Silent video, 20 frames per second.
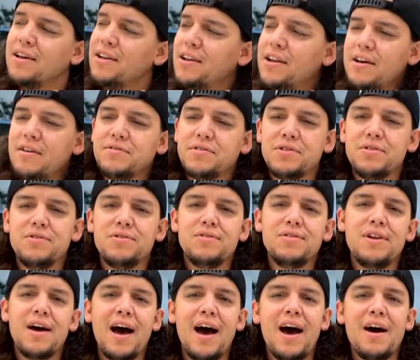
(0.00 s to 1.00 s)
Lives her
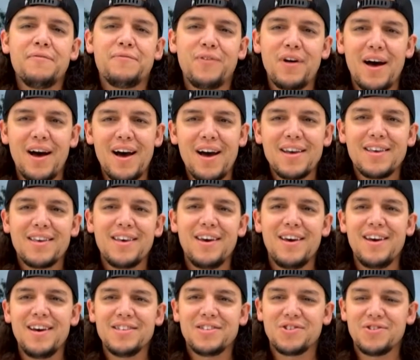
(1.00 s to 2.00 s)
life like
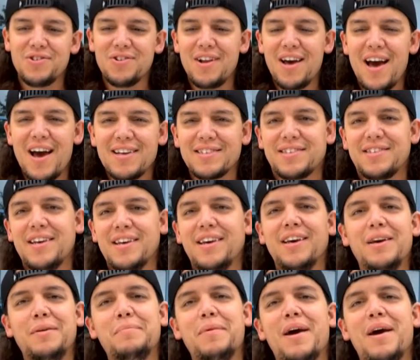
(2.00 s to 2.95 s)
it's her last day.